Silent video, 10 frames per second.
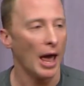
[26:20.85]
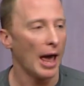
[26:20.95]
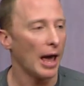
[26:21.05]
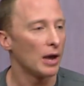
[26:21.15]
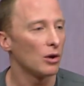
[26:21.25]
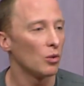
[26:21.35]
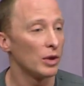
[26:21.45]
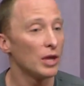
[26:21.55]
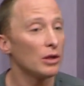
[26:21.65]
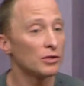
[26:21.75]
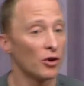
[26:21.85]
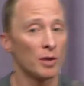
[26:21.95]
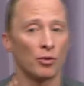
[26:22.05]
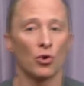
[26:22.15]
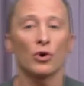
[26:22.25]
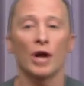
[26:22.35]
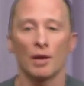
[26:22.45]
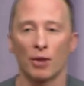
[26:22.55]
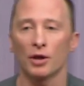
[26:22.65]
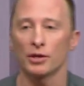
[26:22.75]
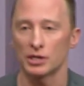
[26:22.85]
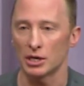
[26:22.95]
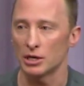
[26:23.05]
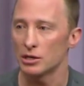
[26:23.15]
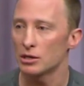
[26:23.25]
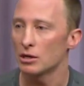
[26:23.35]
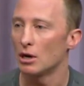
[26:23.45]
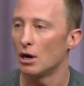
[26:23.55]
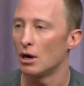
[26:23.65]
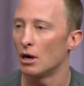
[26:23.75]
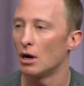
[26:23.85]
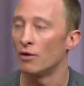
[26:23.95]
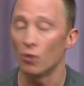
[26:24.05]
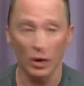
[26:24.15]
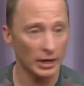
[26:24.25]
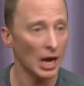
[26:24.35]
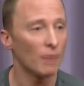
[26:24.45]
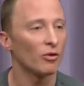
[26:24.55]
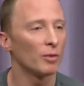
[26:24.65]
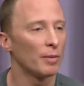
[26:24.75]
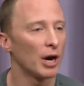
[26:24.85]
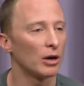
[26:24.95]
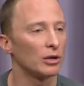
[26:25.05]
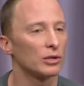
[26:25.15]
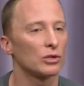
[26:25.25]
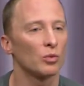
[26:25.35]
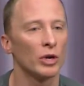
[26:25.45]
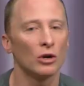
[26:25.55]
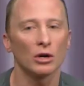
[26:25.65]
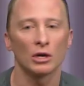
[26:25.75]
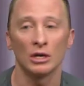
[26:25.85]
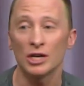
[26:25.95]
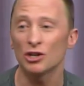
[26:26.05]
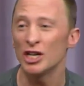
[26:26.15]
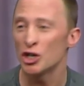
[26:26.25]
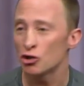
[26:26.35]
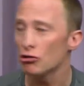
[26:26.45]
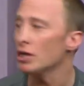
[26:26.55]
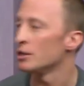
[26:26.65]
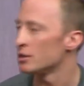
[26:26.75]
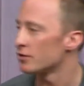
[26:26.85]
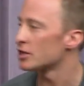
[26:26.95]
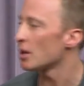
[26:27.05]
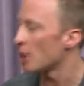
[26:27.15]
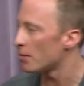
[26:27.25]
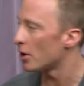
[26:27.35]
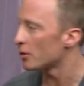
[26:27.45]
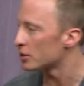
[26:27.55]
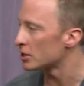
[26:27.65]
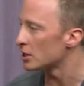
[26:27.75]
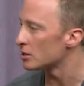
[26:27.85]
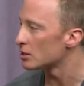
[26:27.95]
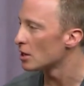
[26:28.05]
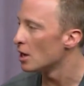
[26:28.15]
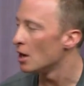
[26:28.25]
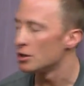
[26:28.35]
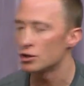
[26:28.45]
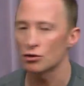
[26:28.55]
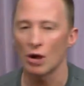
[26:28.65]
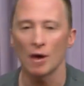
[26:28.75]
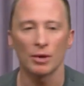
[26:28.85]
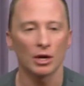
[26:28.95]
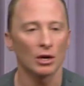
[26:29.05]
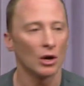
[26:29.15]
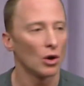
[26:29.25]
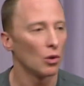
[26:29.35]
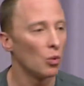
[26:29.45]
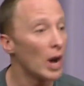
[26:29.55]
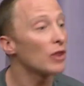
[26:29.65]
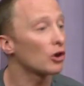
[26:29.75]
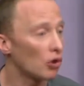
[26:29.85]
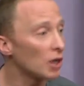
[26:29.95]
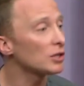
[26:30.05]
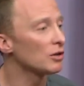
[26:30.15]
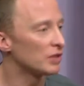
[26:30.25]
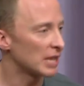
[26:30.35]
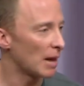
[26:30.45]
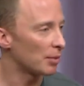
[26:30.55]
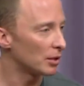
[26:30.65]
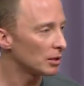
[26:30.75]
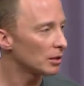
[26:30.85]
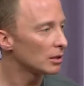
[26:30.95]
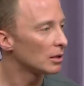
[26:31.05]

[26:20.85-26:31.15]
And within those very broad hypotheses of what came from the parents, we look at literally trillions of sub-hypotheses describing where the crossovers happened